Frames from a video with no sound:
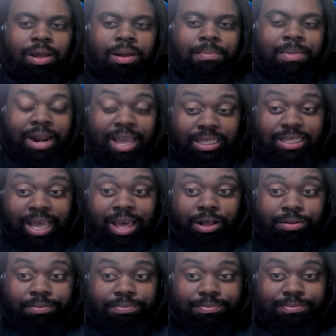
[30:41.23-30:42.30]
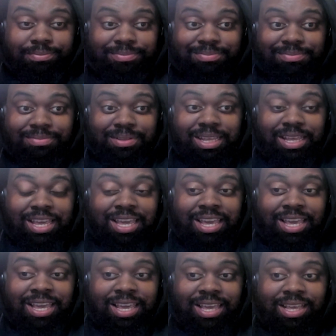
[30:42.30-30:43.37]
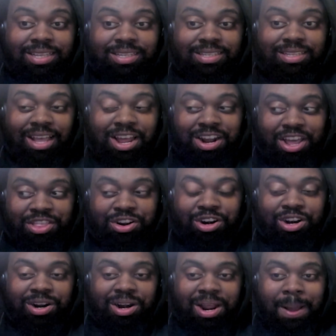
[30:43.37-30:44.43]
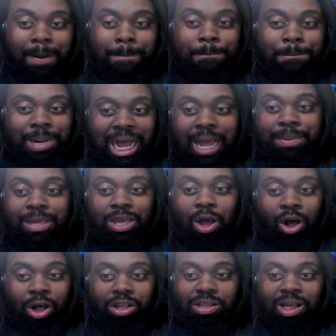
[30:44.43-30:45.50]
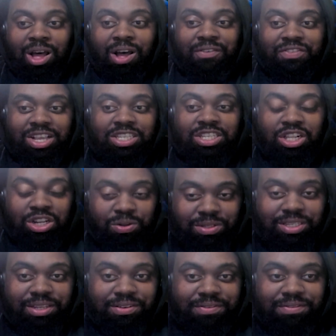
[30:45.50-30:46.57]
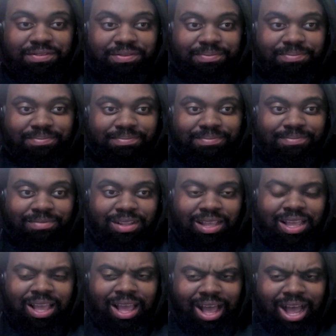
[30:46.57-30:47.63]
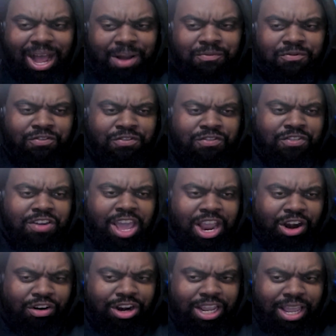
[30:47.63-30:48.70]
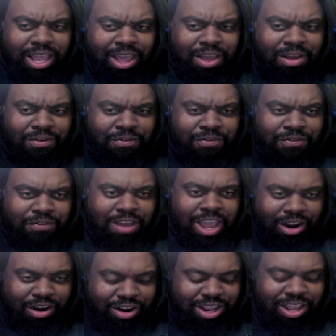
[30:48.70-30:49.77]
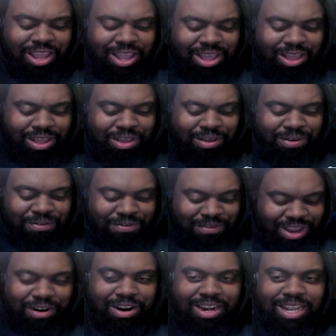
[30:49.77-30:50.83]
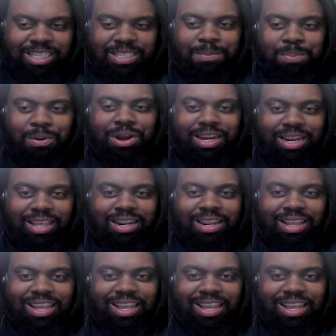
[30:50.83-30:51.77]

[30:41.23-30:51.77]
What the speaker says: My next L is another Bobby Althoff exclusive. I'm very, very, very disappointed